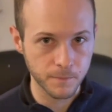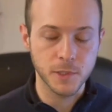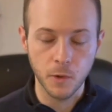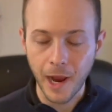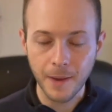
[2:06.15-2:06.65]

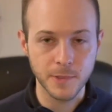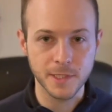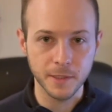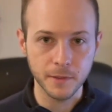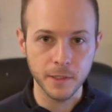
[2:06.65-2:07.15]
So
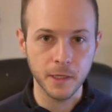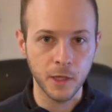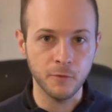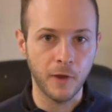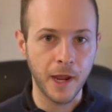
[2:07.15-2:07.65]
oppositely,
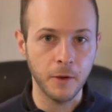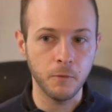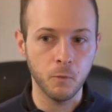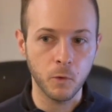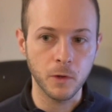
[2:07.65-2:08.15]
if I
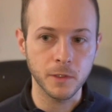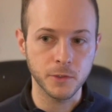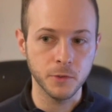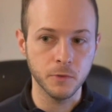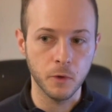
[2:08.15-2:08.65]
weren't
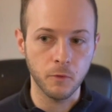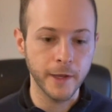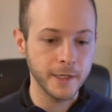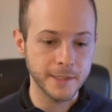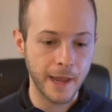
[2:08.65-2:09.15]
to
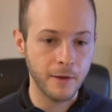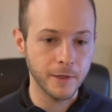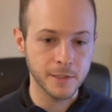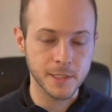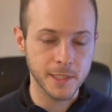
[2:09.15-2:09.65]
write it down
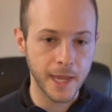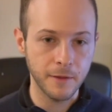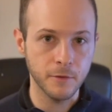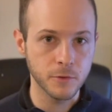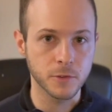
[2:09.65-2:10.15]
and
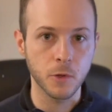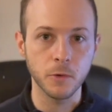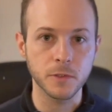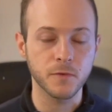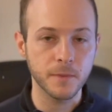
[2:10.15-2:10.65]
set those
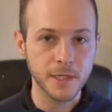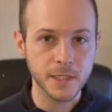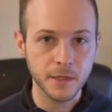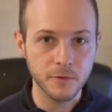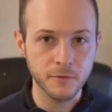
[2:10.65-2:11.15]
goals for
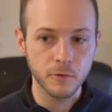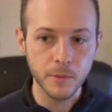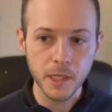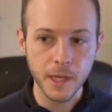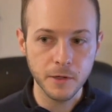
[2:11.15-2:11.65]
myself, for
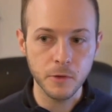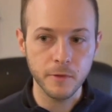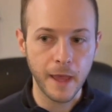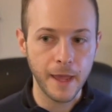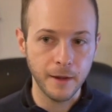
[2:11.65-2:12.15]
me, I know
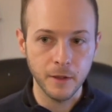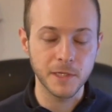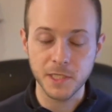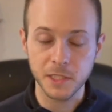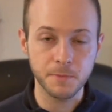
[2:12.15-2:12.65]
that my
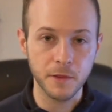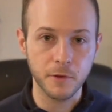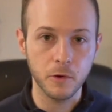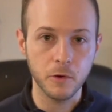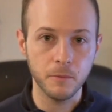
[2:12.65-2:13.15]
6-month
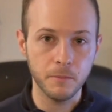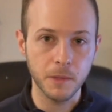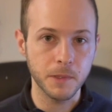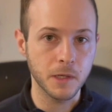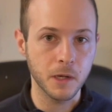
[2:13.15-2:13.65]
goal
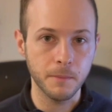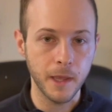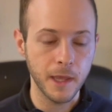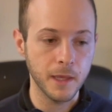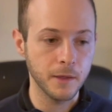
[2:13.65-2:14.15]
might become
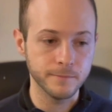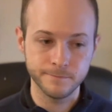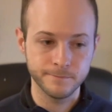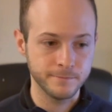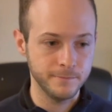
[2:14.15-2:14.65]
a
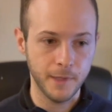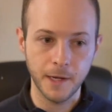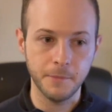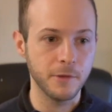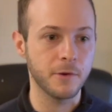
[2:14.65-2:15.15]

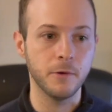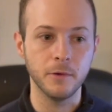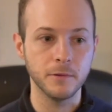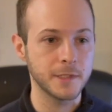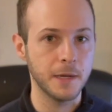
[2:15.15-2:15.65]
9-month
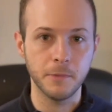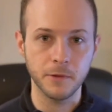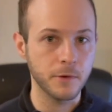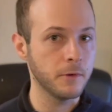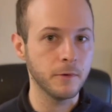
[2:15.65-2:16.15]
goal, 10-month
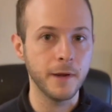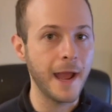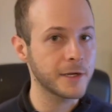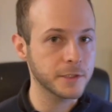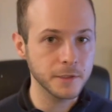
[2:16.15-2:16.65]
goal.
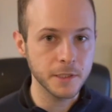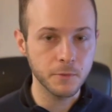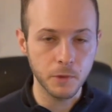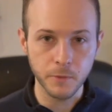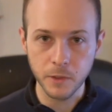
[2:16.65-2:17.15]
Naturally,
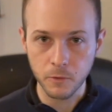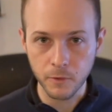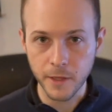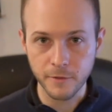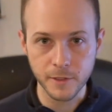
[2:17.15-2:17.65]
when we don't
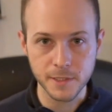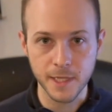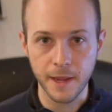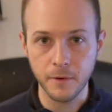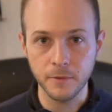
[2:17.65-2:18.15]
write things
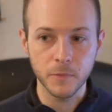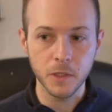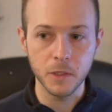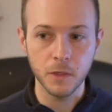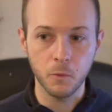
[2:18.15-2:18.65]
down,
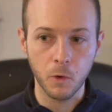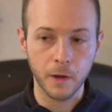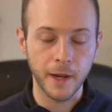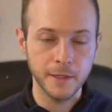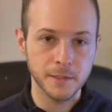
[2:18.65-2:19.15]
the work
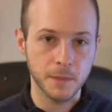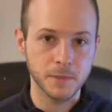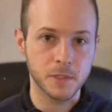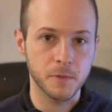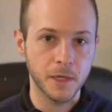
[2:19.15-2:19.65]
ends up
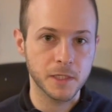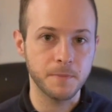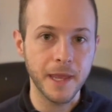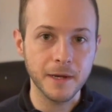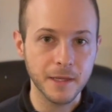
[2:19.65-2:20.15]

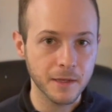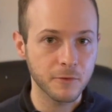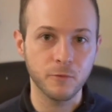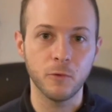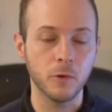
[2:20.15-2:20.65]
expanding
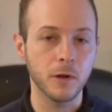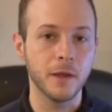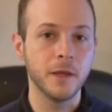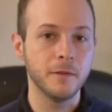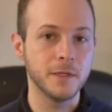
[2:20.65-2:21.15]
for
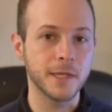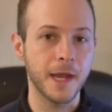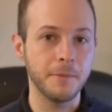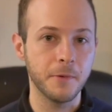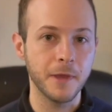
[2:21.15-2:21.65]
the
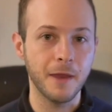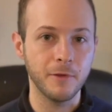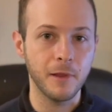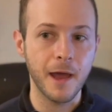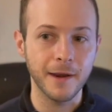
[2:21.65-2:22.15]
time that we have
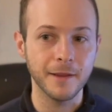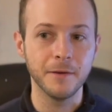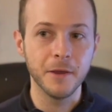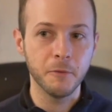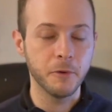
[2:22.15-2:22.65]
allotted.
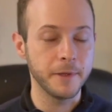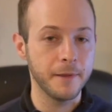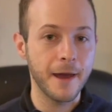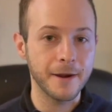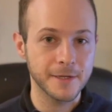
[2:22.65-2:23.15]
When we
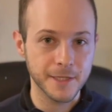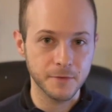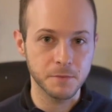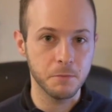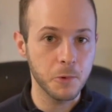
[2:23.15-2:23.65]
allot
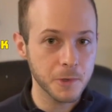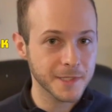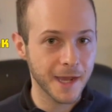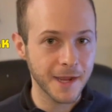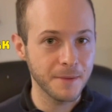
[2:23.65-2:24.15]
ourselves more
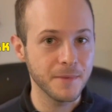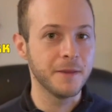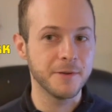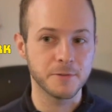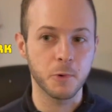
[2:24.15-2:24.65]
time,
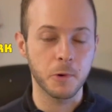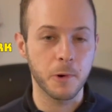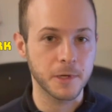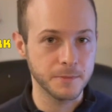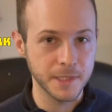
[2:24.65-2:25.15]
there's more
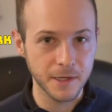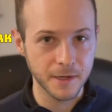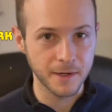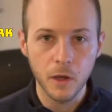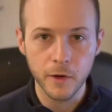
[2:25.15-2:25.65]
work to be
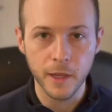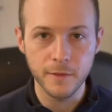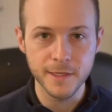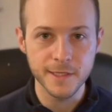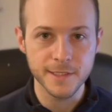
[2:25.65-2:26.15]
done. Okay,
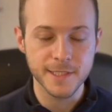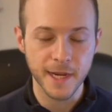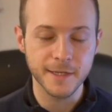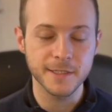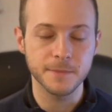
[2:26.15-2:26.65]
the
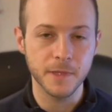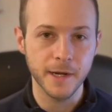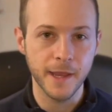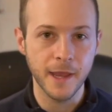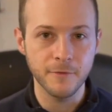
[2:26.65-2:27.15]
second tip that
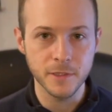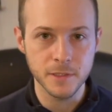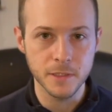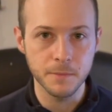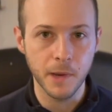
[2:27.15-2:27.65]
I have is
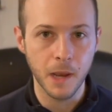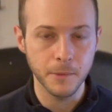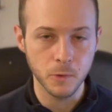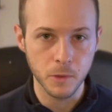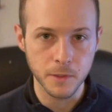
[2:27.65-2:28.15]
the
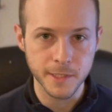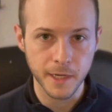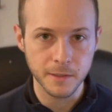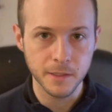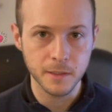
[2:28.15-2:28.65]
Pomodoro
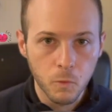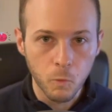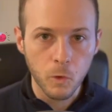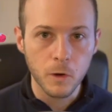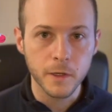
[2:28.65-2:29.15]
technique.
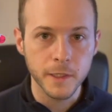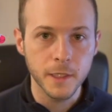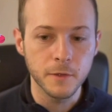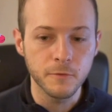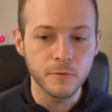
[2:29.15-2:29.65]
Work
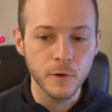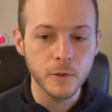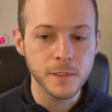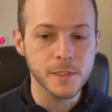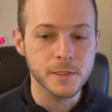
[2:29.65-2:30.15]
in
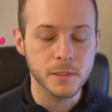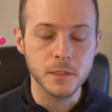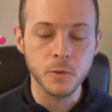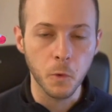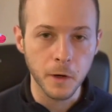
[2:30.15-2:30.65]
focused
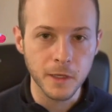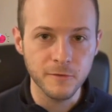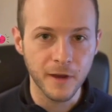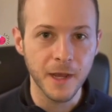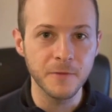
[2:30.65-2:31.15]

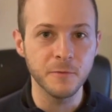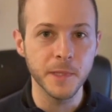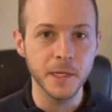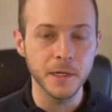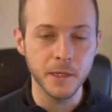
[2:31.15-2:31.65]

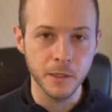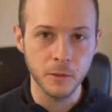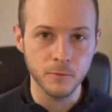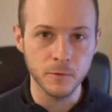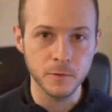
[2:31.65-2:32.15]
25-minute
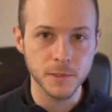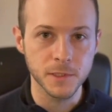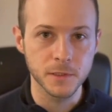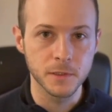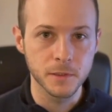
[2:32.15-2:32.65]
intervals.